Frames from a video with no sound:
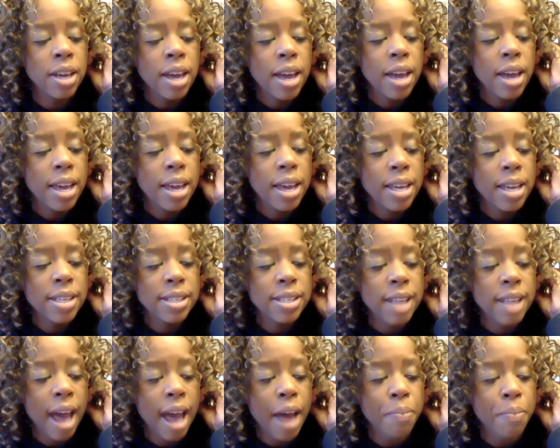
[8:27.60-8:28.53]
is
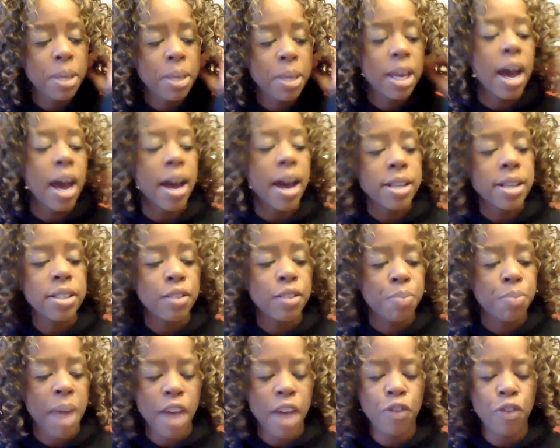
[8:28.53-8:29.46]
that because of
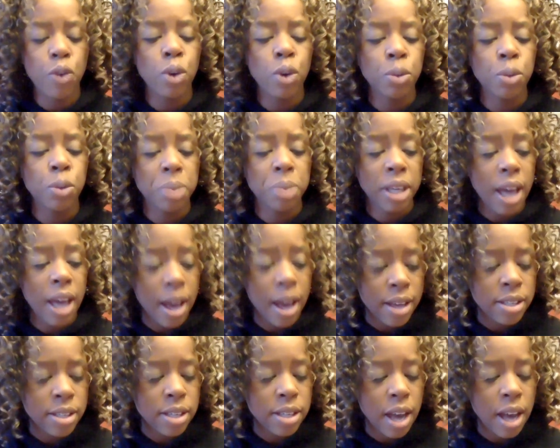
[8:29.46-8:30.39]
Petfold,
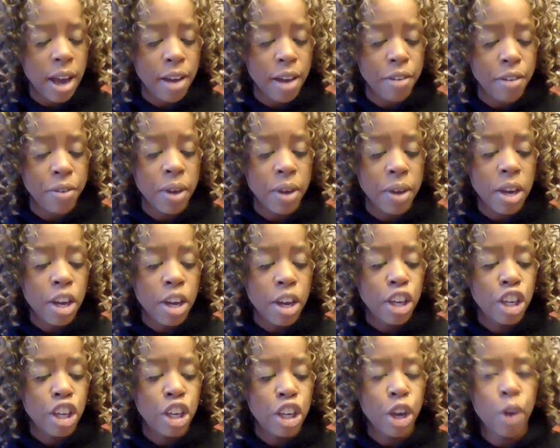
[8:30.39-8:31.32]
because of,
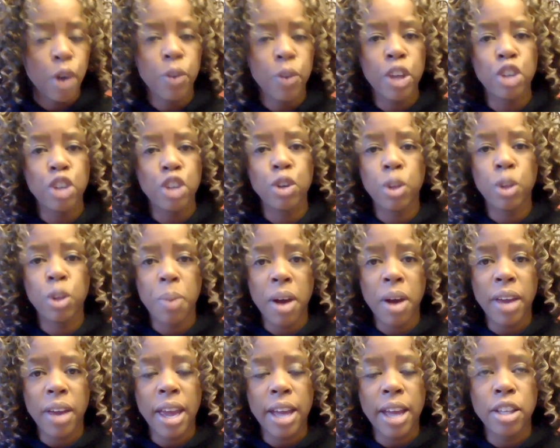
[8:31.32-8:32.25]
you know, the Truth
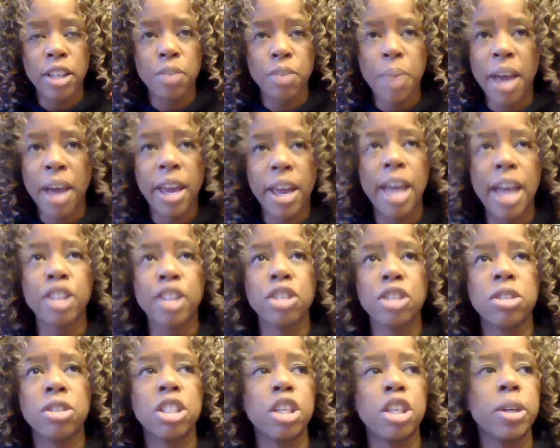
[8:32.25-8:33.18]
About Pet
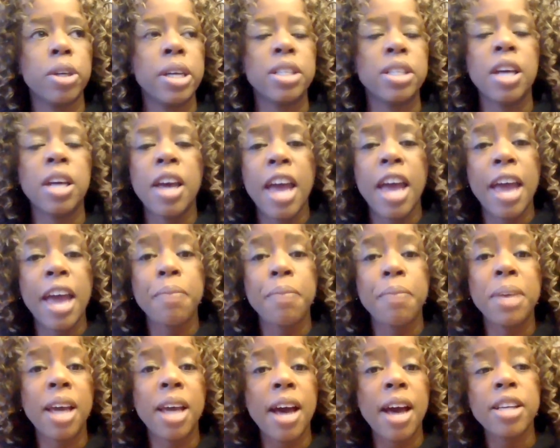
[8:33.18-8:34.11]
Cancer series, and
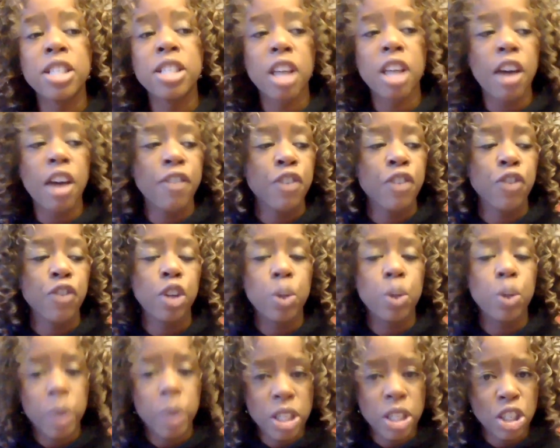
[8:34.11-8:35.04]
because of
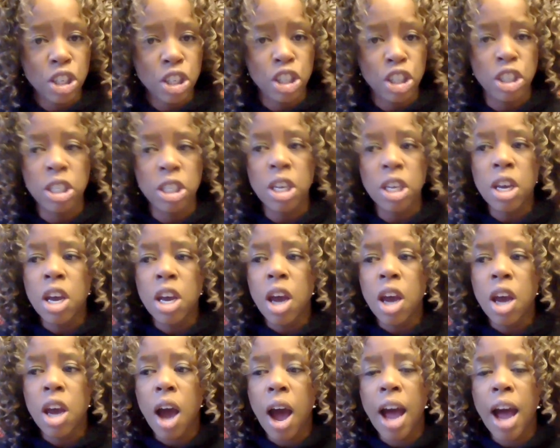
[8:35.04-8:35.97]
influencers,
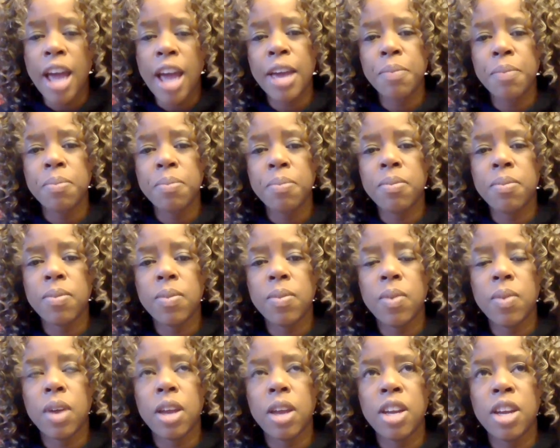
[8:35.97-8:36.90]
I'm
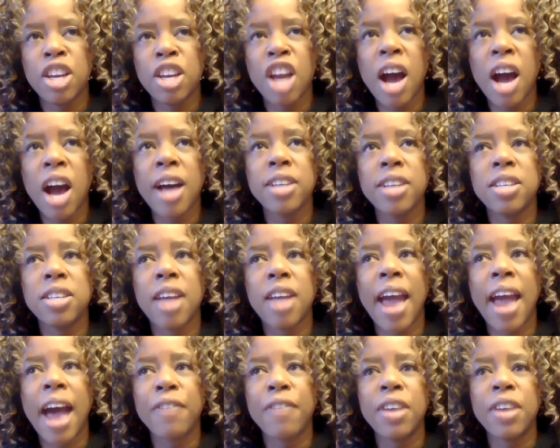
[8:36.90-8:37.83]
not
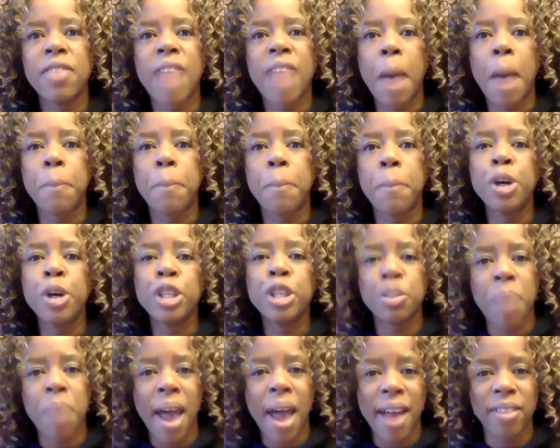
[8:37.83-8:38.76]
having that
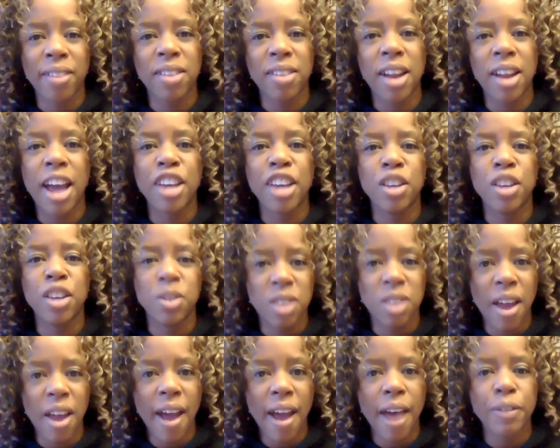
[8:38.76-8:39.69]
pushback that I used to
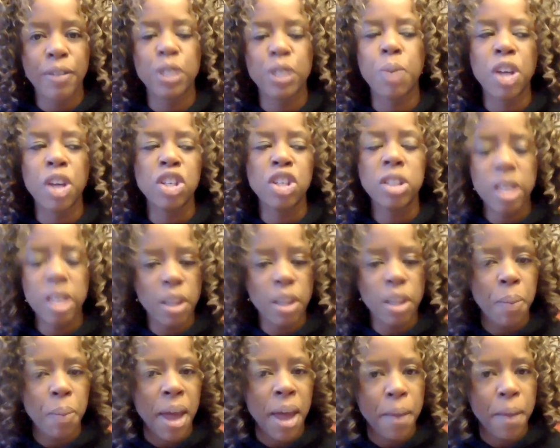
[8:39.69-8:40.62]
have, especially in the
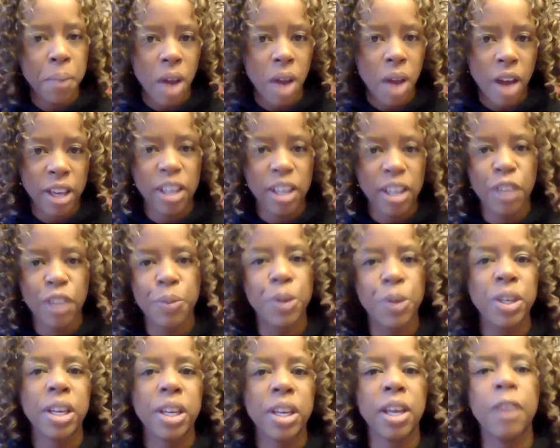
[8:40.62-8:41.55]
pet blogging
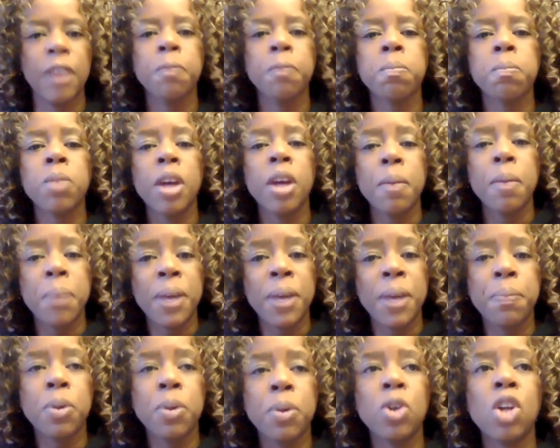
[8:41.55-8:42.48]
community.
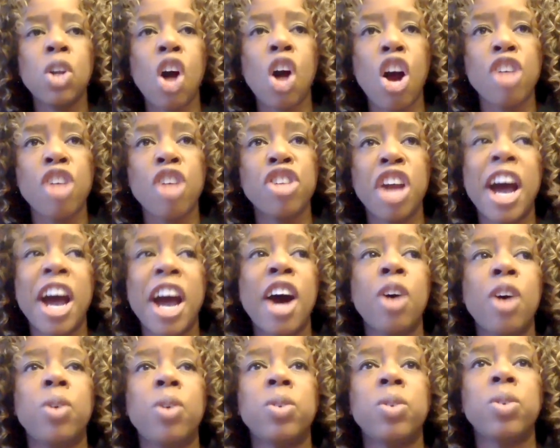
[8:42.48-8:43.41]
People are
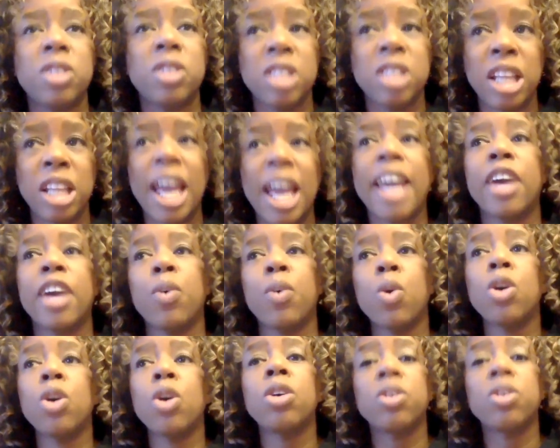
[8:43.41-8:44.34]
now like,
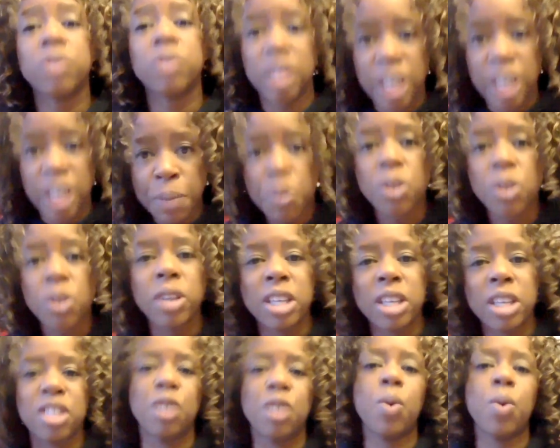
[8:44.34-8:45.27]
well, Kimberly
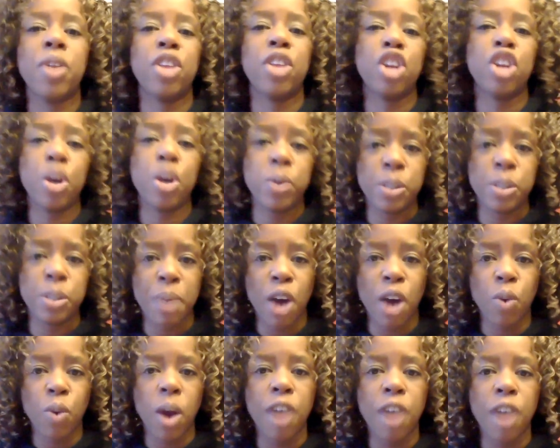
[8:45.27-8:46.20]
is the one that knows about
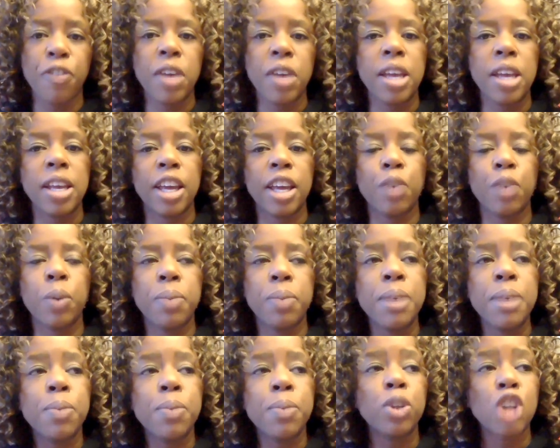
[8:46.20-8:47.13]
raw feeding. And when
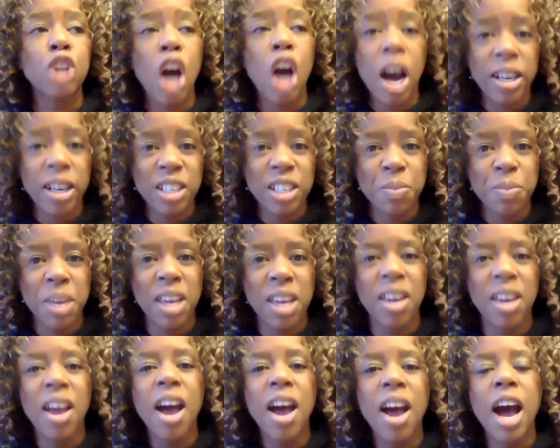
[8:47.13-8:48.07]
people talk to
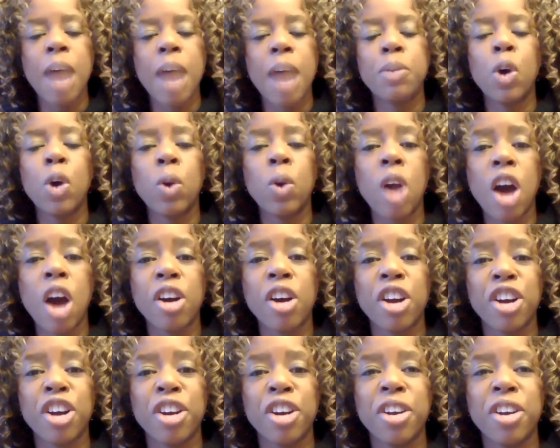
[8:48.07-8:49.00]
me, I'm no
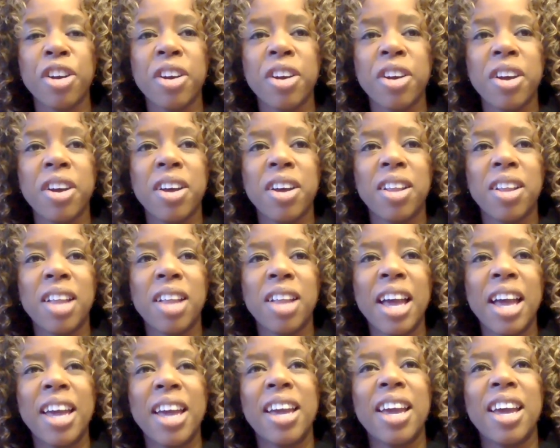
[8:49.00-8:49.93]
longer
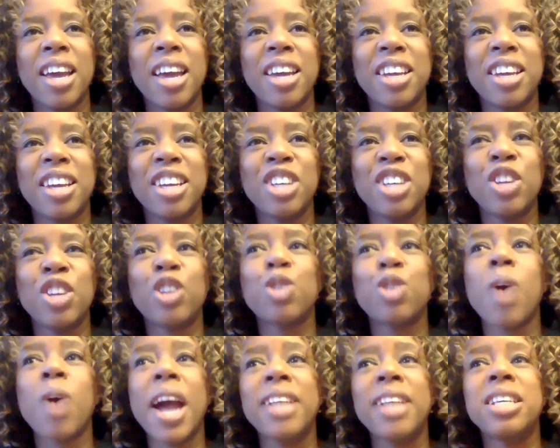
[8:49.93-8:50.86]
like, you know,
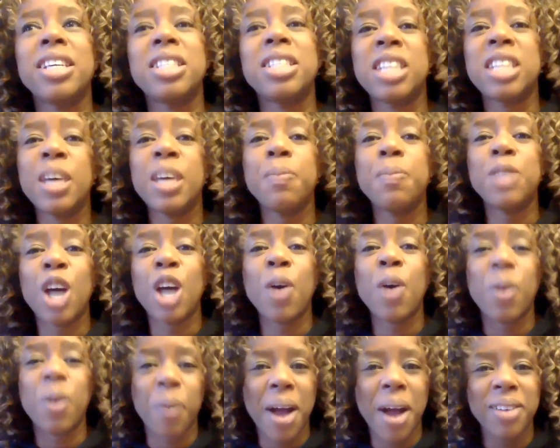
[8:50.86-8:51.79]
trying to tiptoe
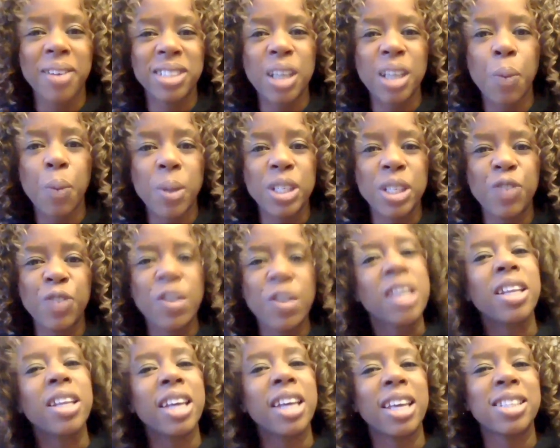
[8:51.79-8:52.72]
around someone's
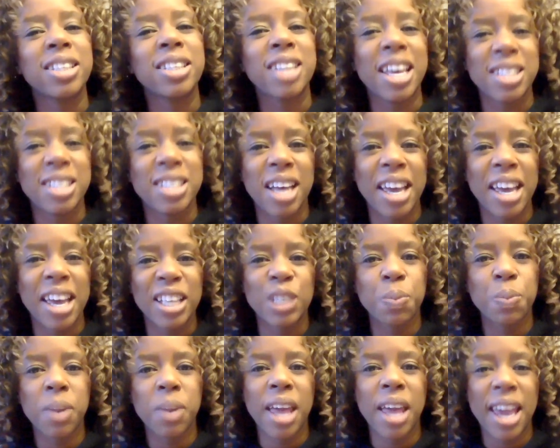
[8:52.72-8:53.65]
feelings as I
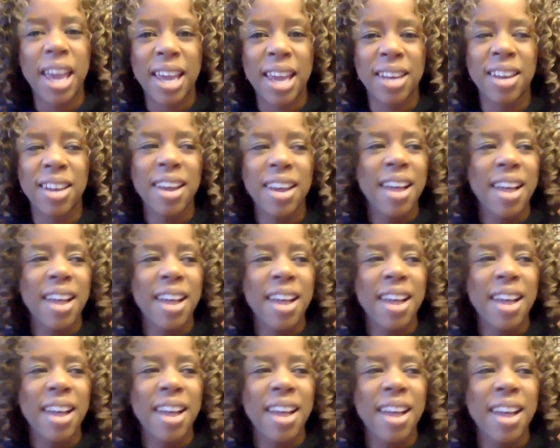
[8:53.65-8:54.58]
explain
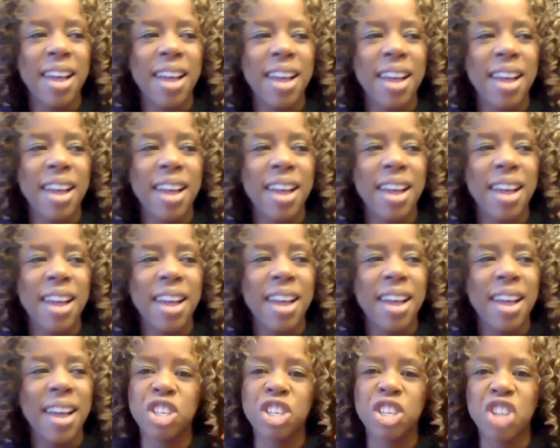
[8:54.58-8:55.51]
that this
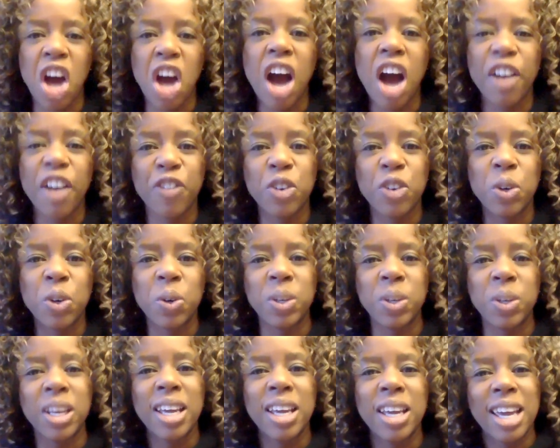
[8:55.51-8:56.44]
prescription dog
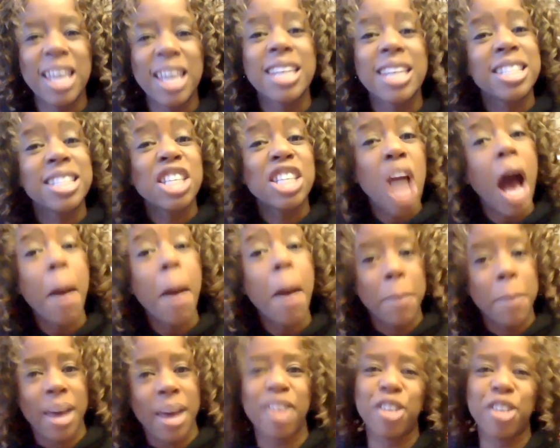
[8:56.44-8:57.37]
food is not
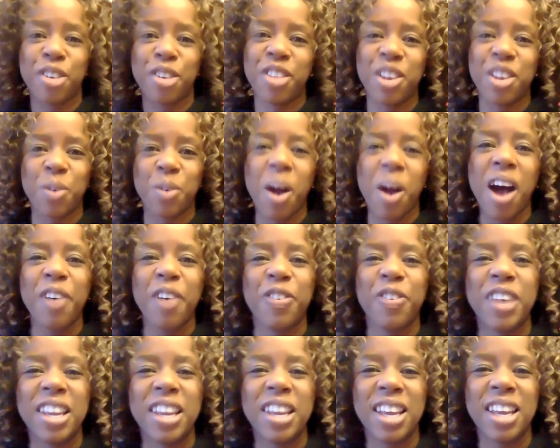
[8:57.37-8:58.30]
better than raw
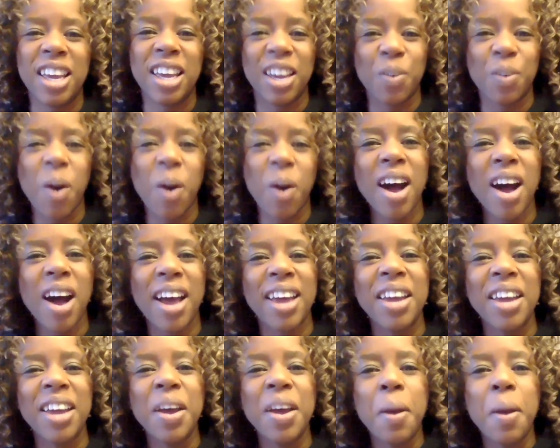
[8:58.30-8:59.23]
feeding and
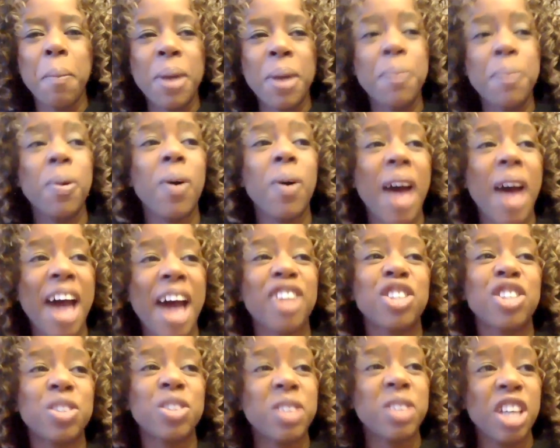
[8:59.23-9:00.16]
why. People
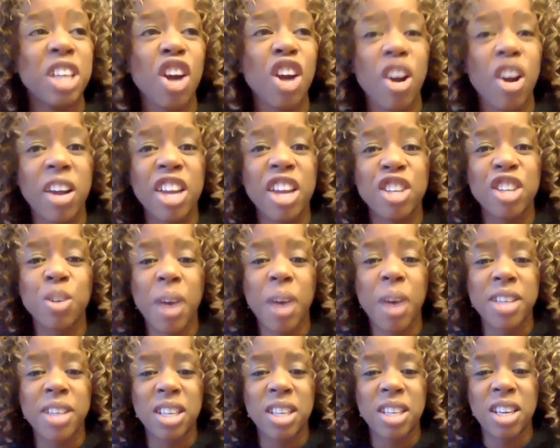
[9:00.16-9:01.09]
actually are
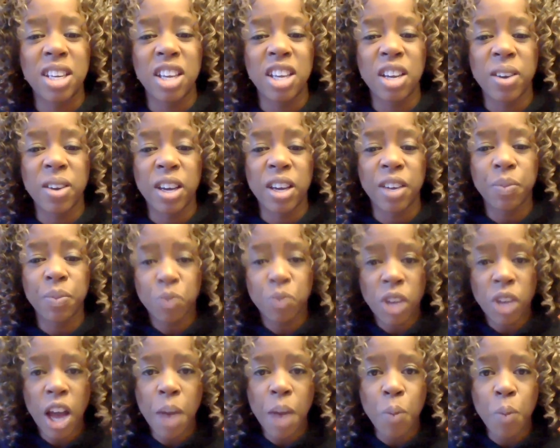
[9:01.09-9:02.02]
interested in hearing
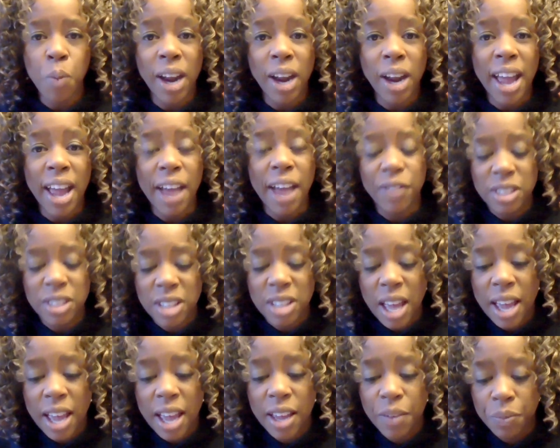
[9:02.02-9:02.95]
what I have to
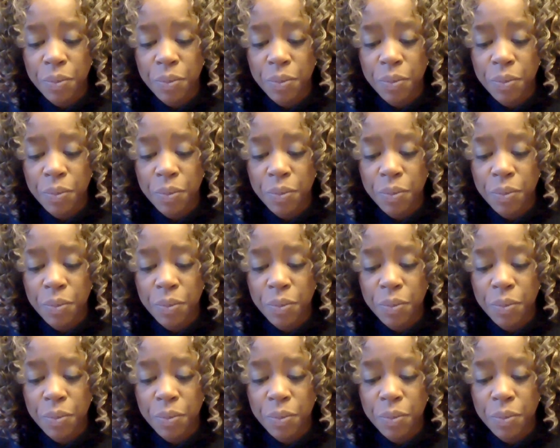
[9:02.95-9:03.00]
say.